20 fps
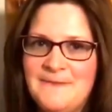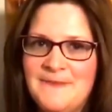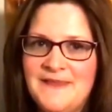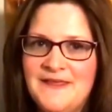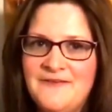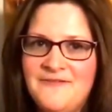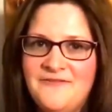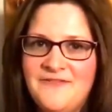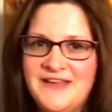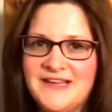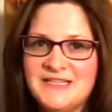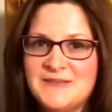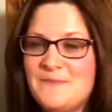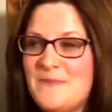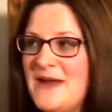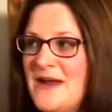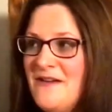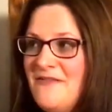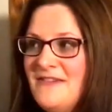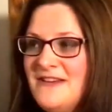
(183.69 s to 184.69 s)
It fits
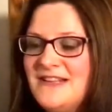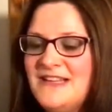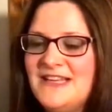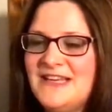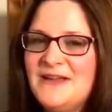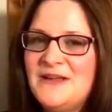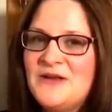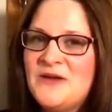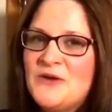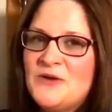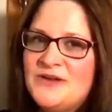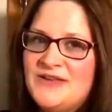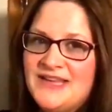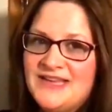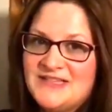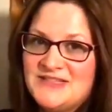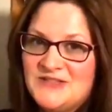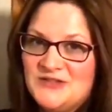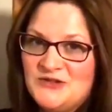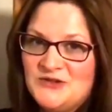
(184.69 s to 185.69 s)
perfectly
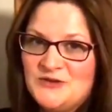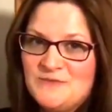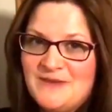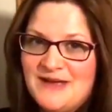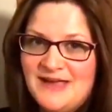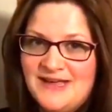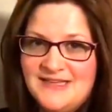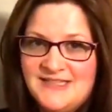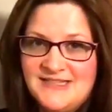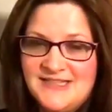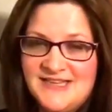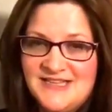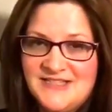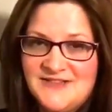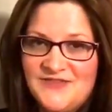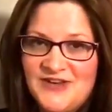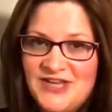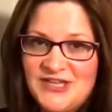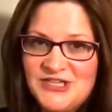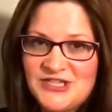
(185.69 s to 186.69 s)
next to my Hisense
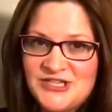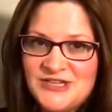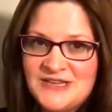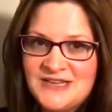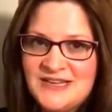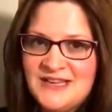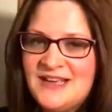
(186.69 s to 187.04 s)
fridge.